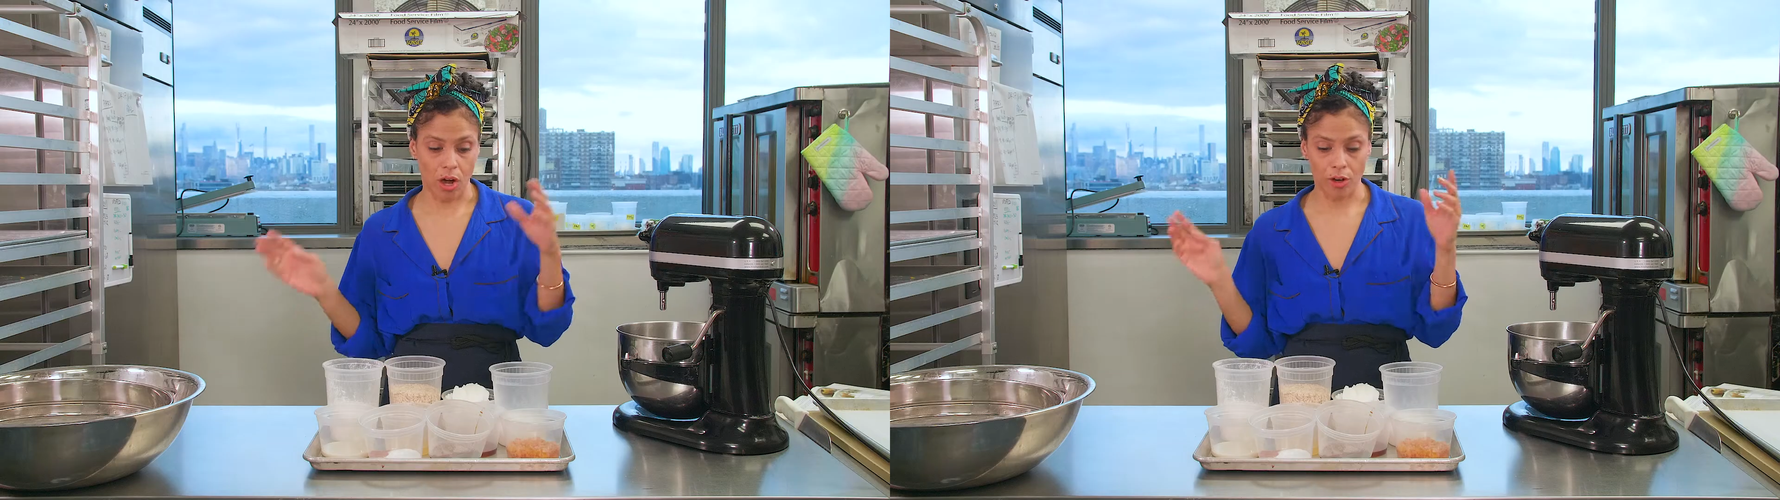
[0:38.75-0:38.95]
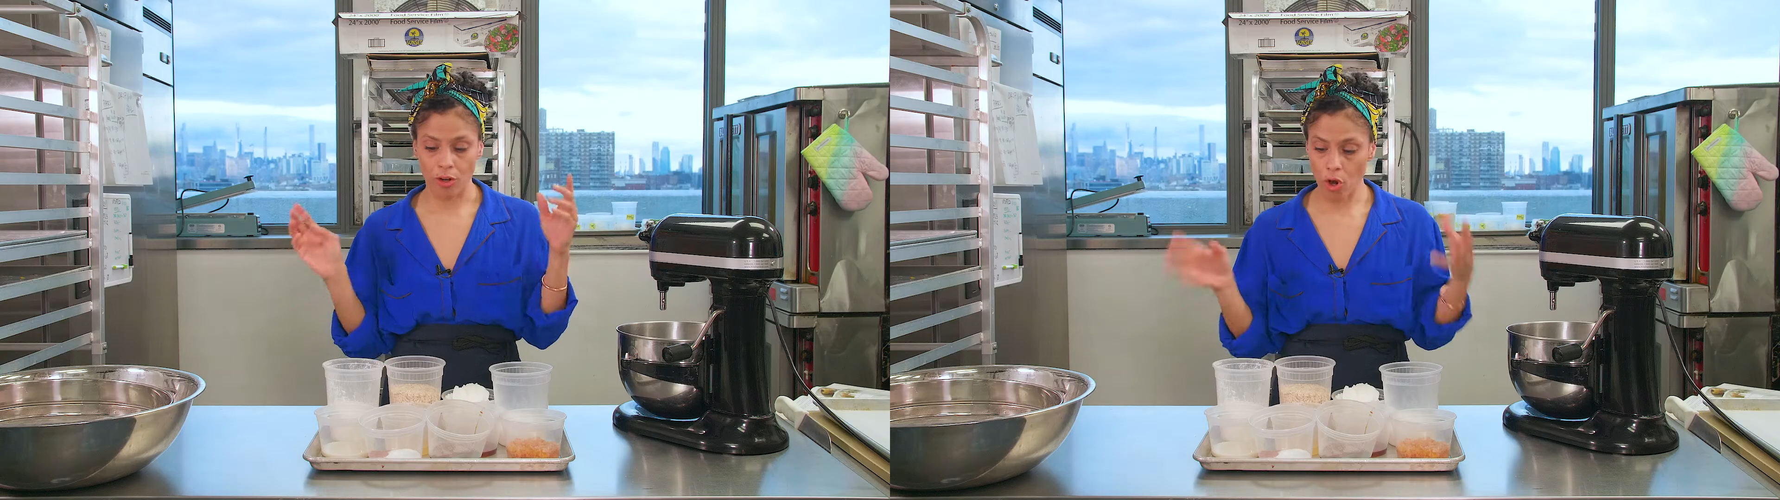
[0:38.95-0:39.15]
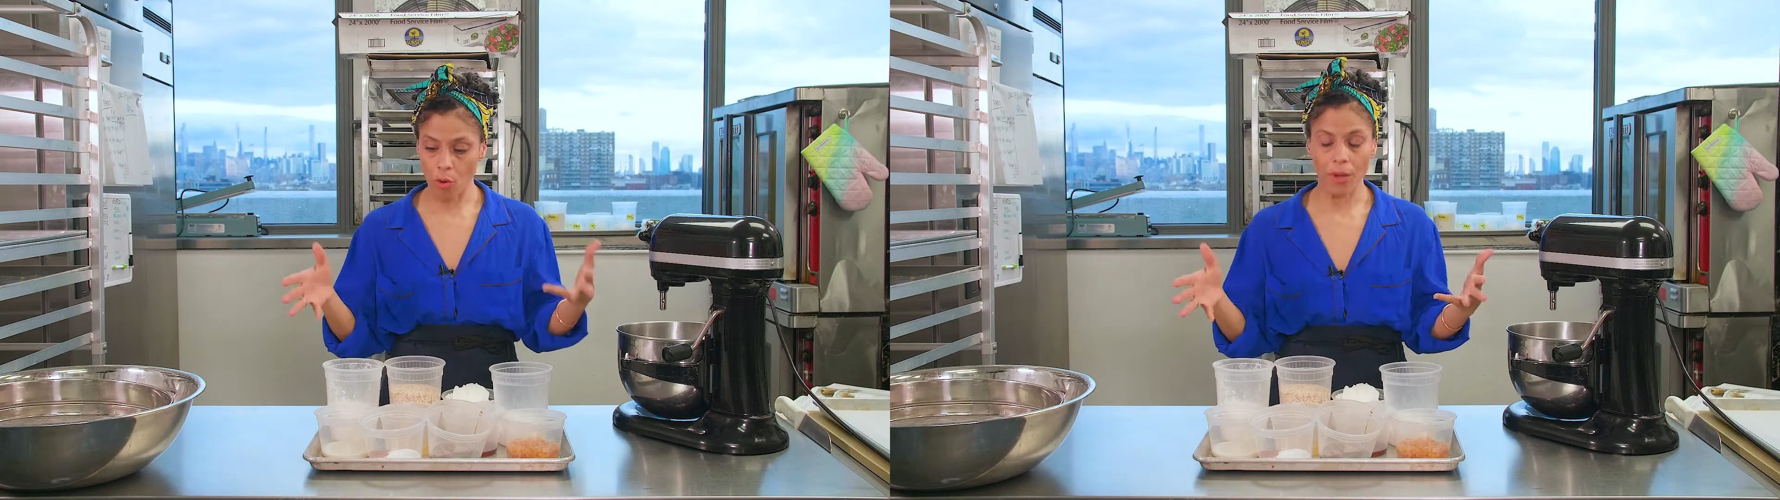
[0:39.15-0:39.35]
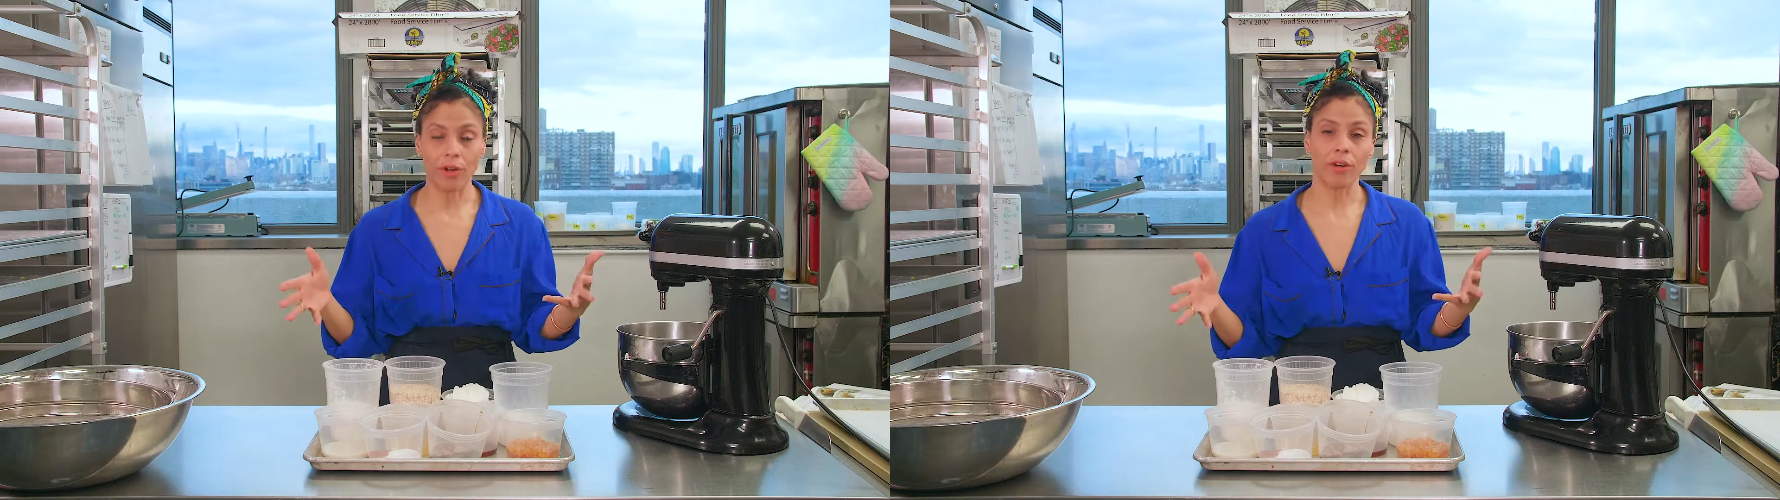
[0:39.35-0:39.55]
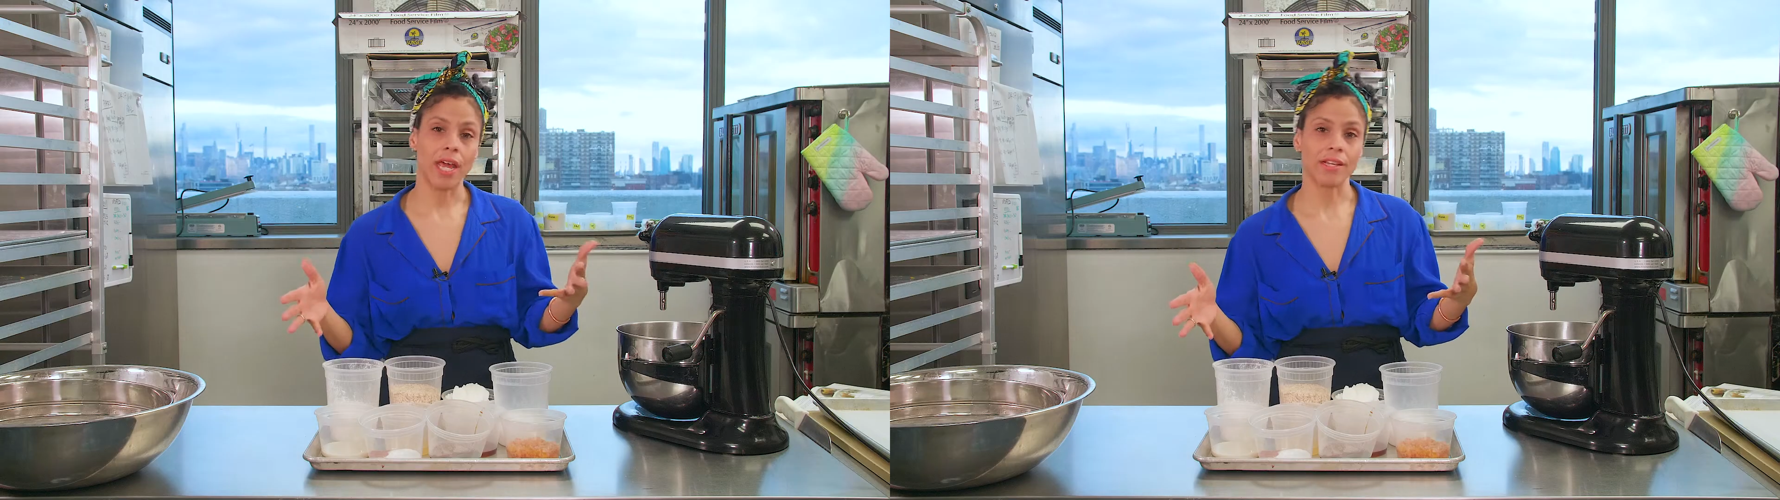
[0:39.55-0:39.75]
are no
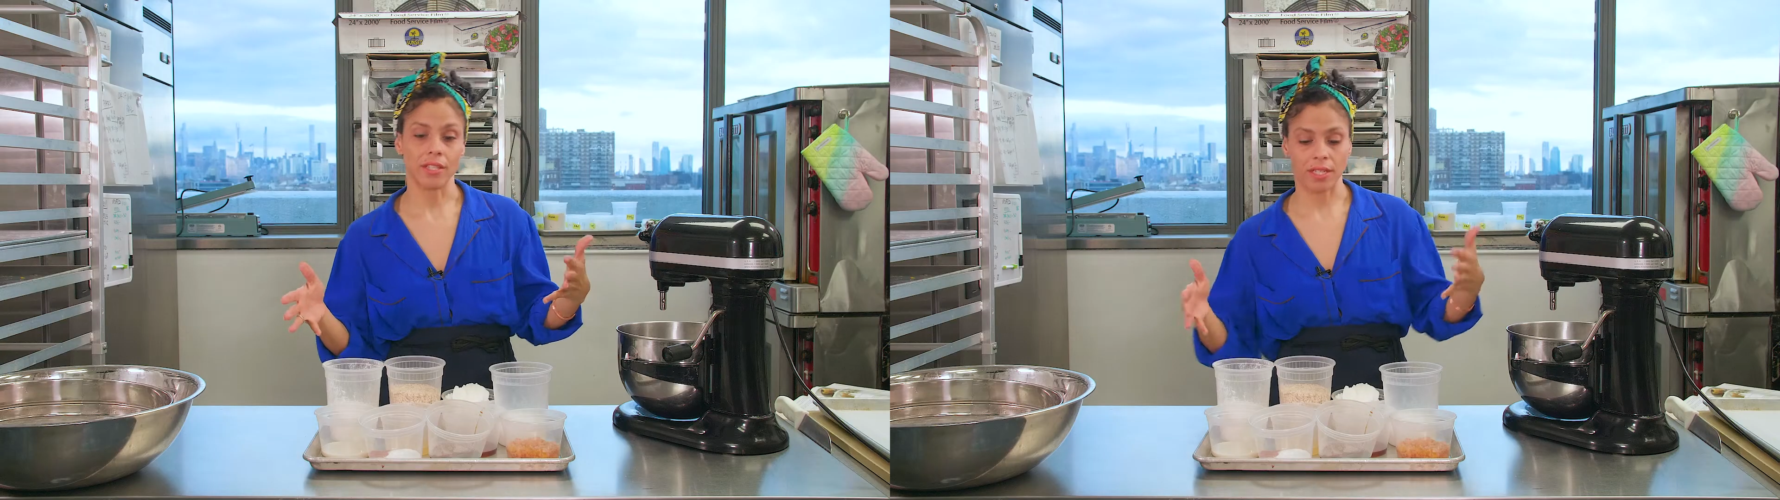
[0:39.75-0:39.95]
butter and eggs in